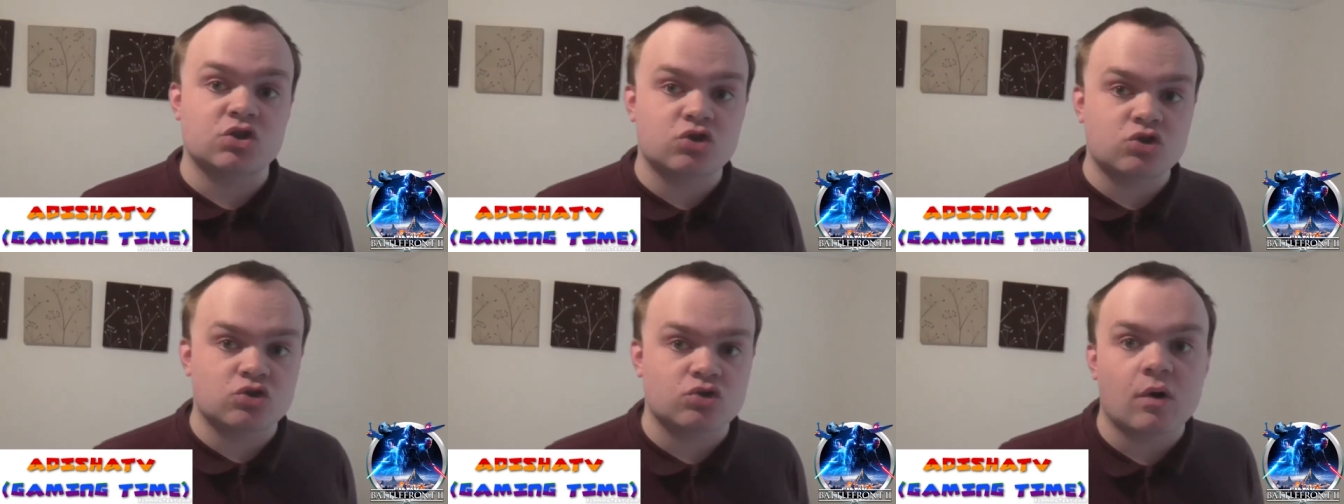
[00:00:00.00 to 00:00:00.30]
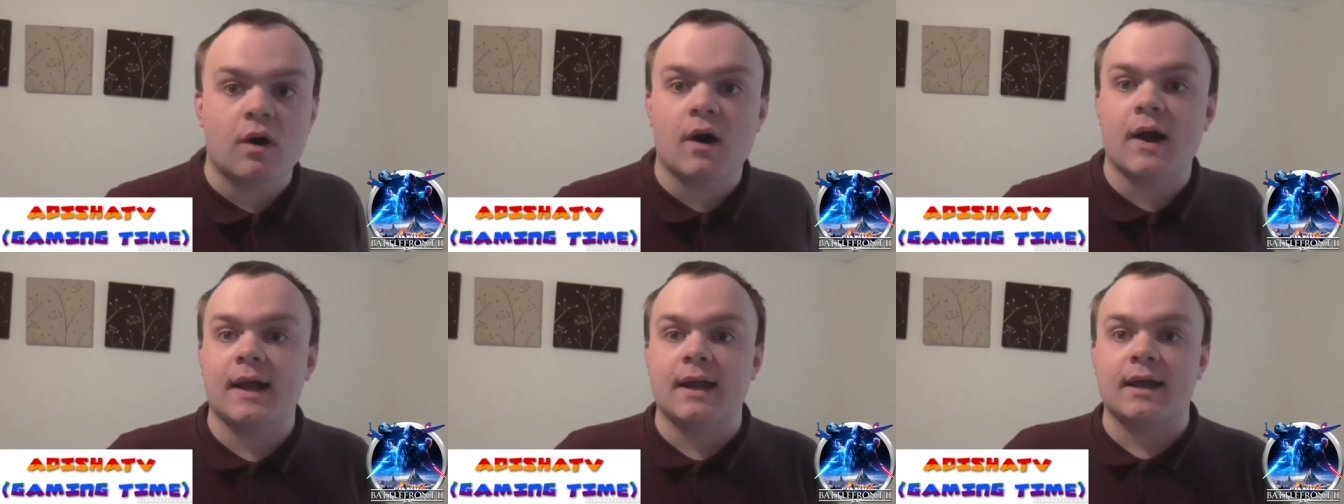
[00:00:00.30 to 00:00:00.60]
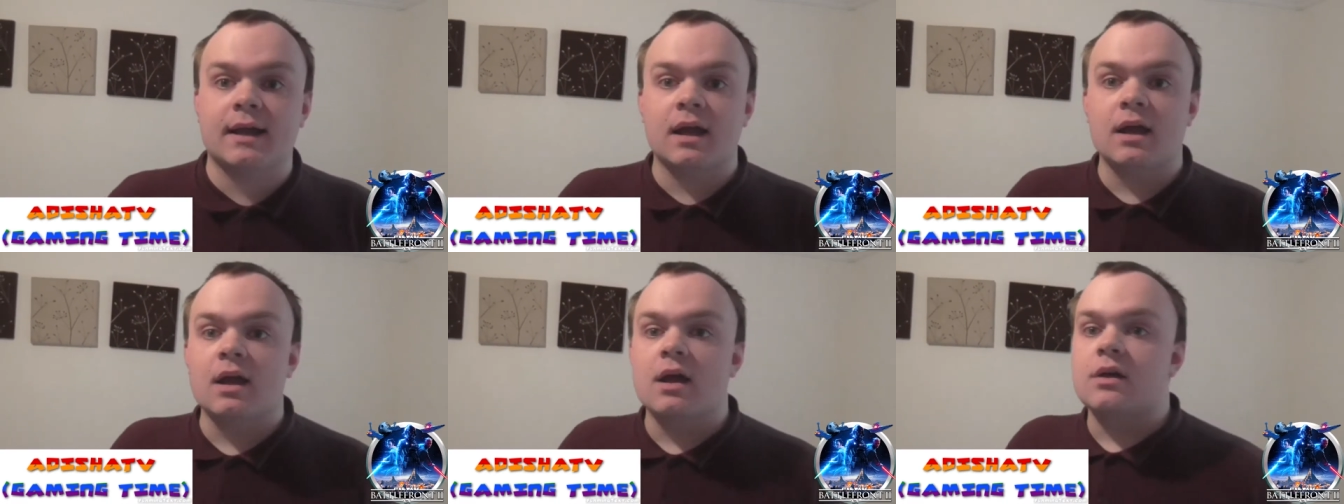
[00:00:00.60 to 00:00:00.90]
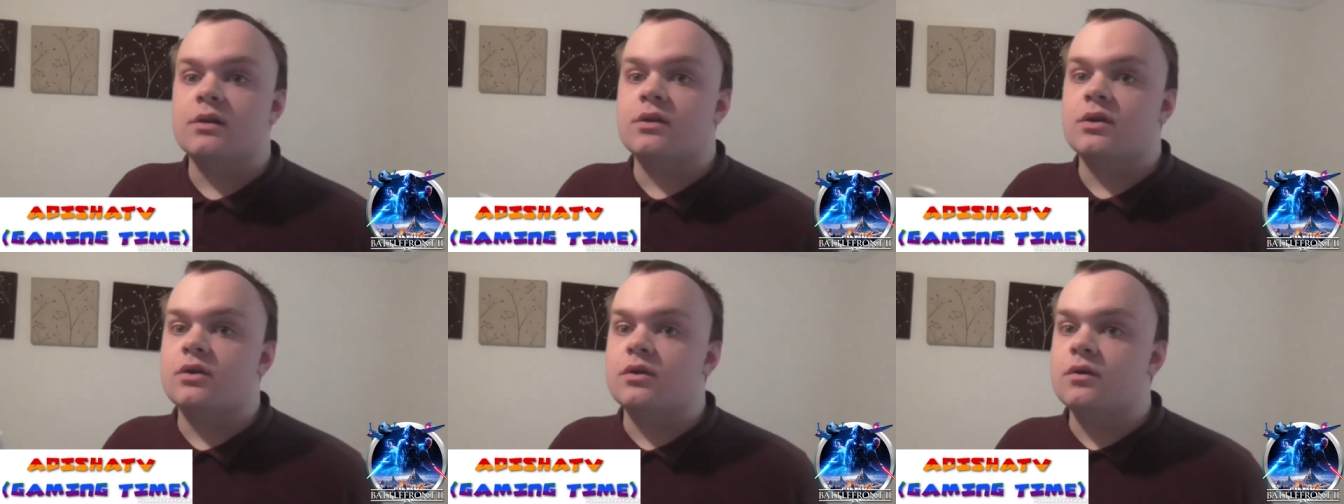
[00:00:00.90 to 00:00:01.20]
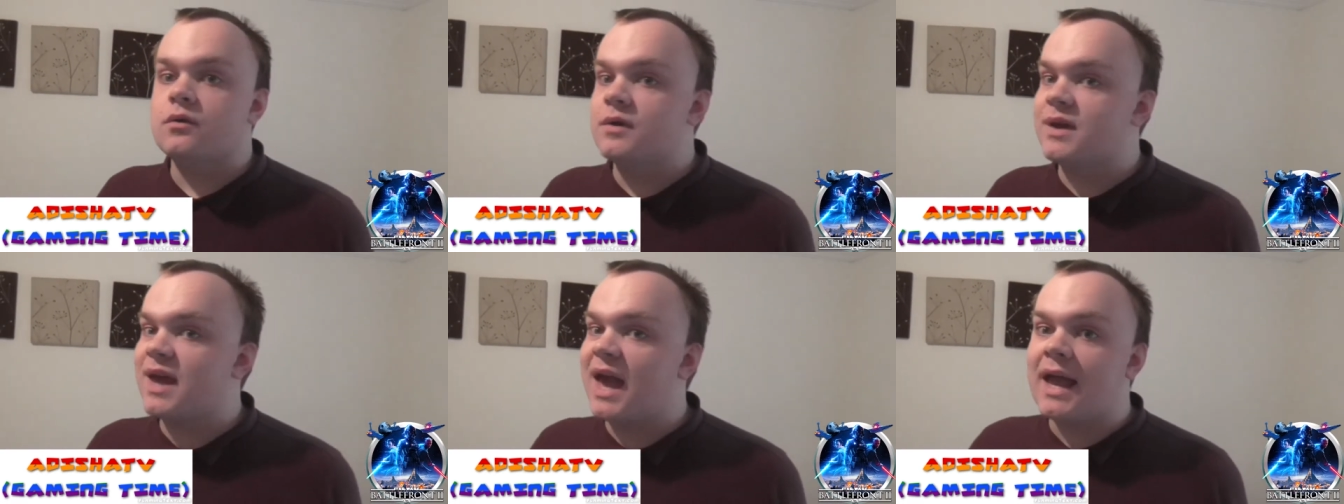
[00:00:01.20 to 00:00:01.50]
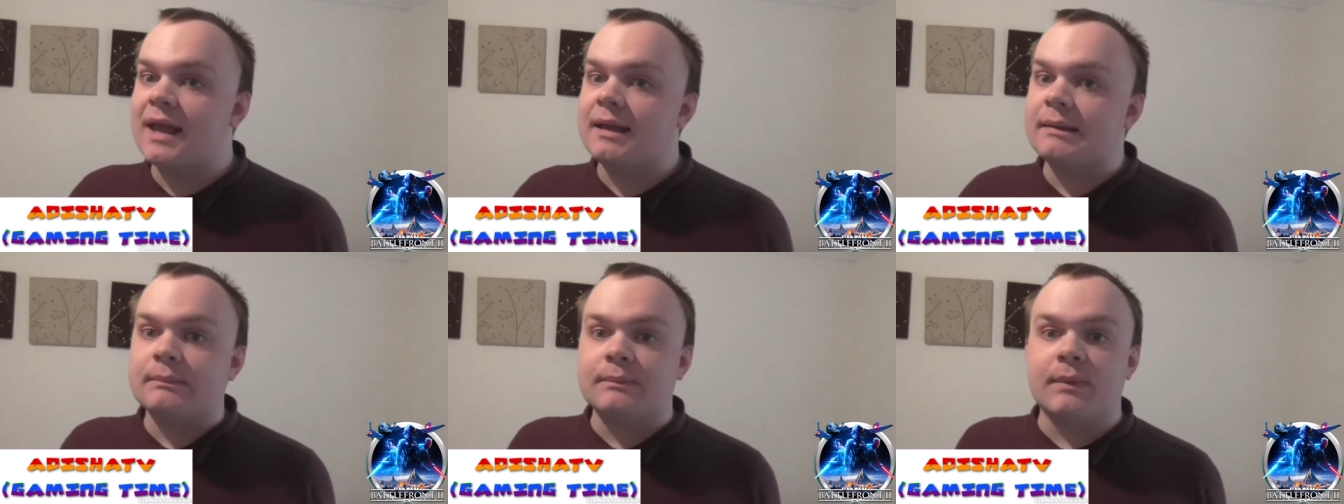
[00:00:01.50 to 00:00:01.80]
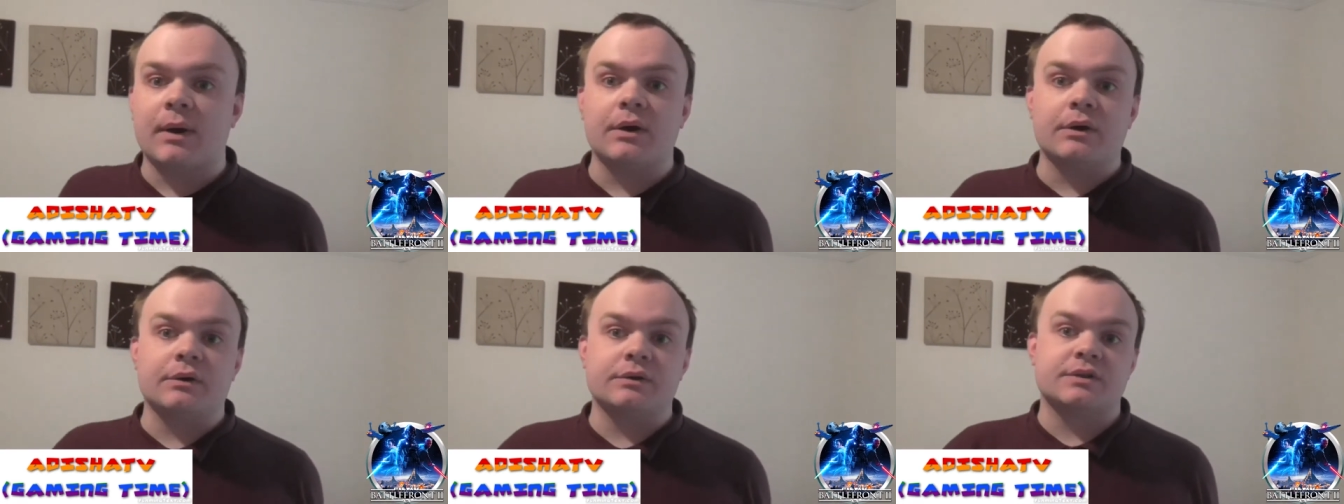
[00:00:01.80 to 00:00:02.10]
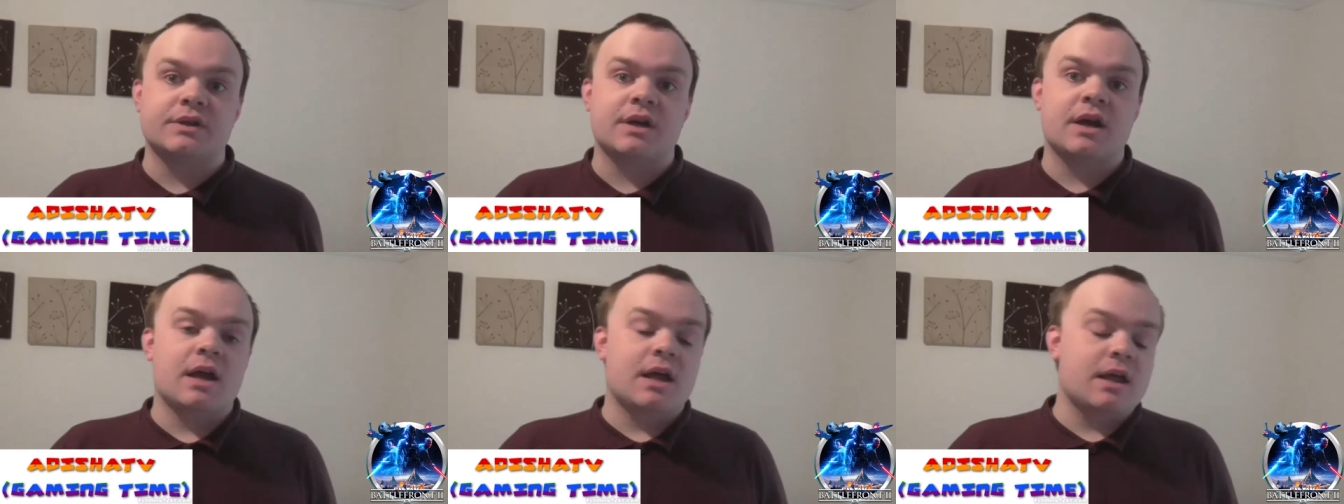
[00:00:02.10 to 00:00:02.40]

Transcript: Strike, the new game mode,